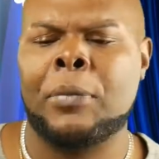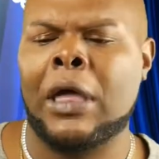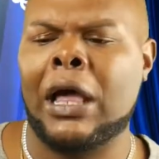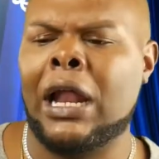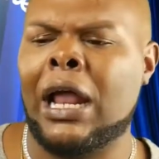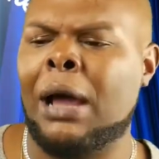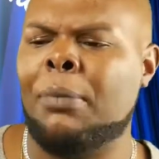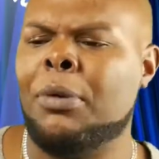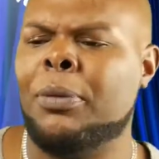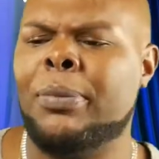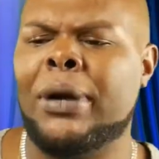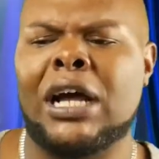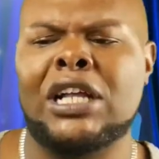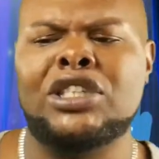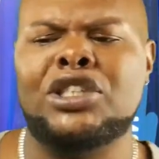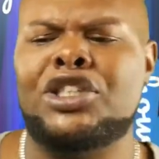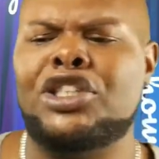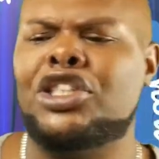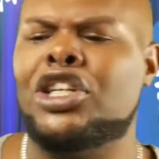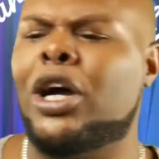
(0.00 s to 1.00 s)
And I remember
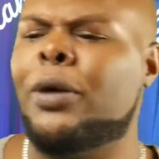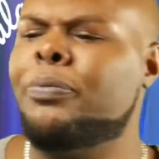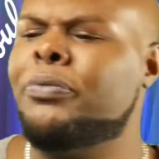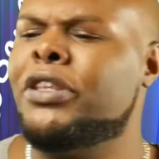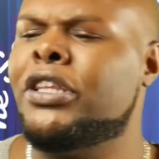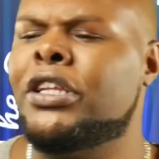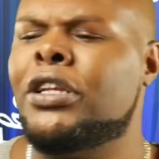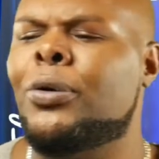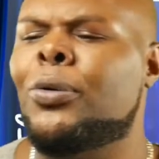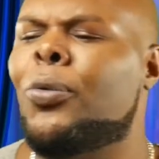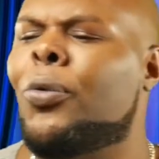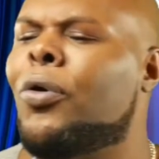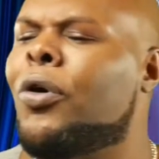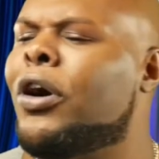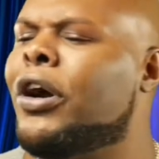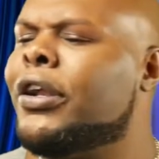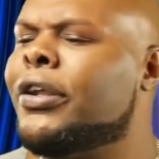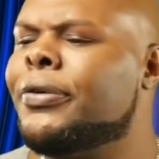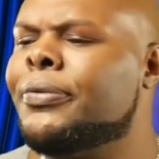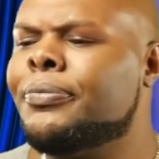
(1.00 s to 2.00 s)
I jumped in the
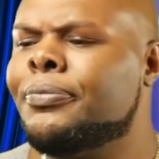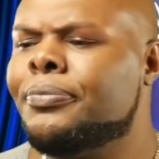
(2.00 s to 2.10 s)
water